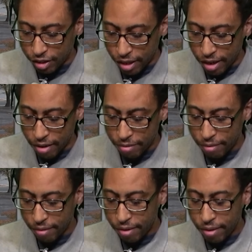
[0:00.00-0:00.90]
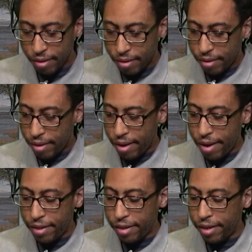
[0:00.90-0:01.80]
of stuff,
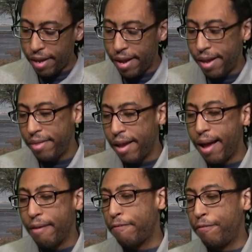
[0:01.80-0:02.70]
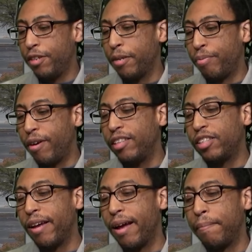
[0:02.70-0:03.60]
and for the
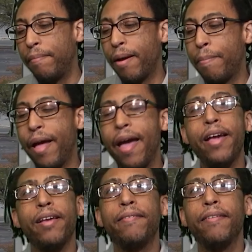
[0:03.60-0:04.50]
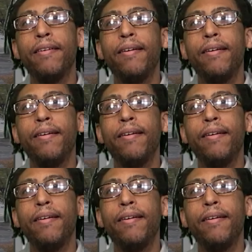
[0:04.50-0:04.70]
price that I paid,